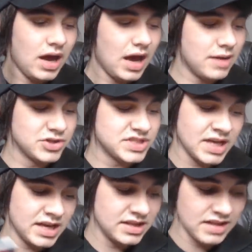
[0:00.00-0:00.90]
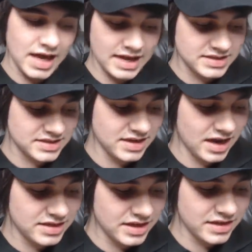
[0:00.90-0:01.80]
I'm just saying that
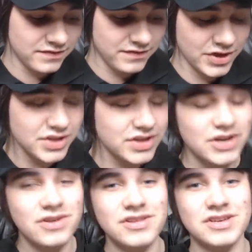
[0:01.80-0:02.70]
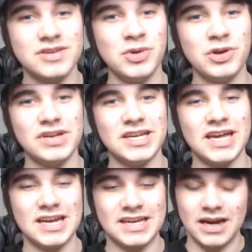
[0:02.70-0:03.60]
I think for the good of the
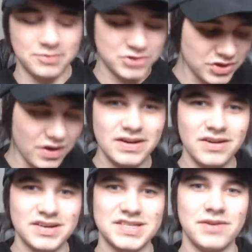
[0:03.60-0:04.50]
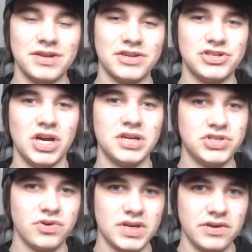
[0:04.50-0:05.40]
community, and again, I'm trying not to sound like a giant
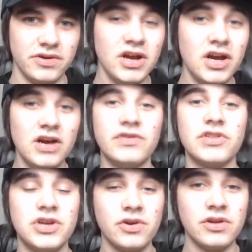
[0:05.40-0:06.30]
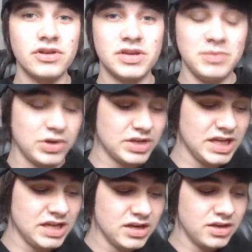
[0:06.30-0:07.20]
jerk here, for the good of the
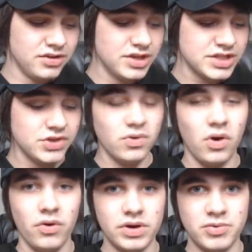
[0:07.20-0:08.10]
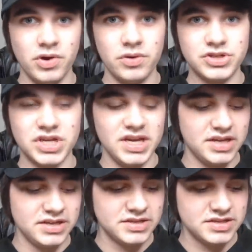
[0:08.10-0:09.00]
community, this new art approach
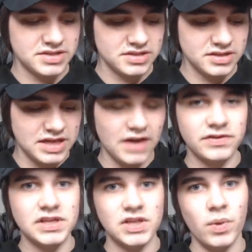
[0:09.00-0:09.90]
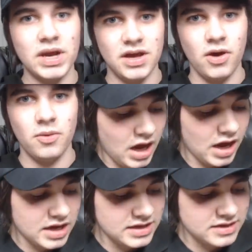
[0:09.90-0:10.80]
is definitely the way to go.
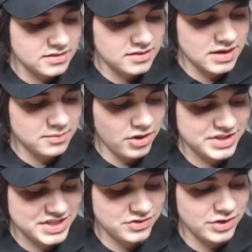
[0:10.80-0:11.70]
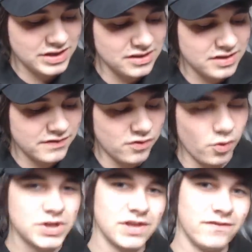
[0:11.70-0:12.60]
I am honestly really looking
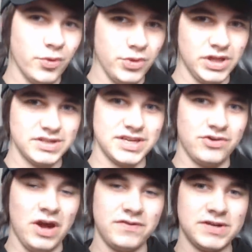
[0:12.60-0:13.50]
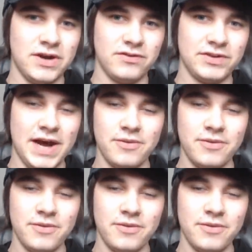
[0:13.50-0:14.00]
forward to The Fourth Closet graphic novel now.